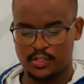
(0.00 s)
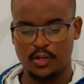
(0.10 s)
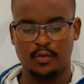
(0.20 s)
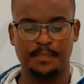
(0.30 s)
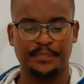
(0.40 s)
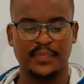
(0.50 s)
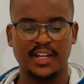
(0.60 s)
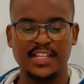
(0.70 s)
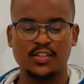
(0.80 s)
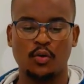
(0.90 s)
So
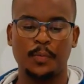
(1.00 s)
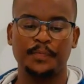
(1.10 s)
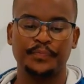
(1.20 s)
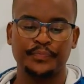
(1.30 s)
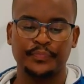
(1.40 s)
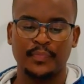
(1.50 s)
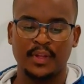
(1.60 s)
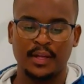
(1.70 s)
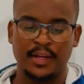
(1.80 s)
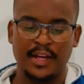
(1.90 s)
let's go.
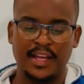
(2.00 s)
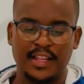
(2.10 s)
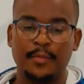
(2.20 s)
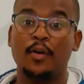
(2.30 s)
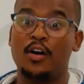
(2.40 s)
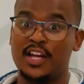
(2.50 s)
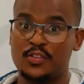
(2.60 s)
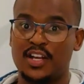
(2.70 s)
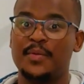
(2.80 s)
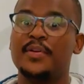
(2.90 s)

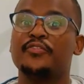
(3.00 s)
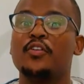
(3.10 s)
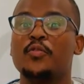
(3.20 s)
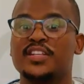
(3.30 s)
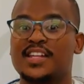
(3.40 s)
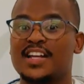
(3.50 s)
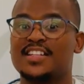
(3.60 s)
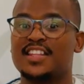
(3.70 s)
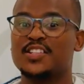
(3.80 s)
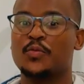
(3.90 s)
Actually, before we start
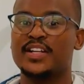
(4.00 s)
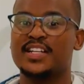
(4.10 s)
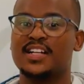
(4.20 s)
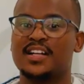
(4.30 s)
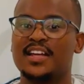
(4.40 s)
this question,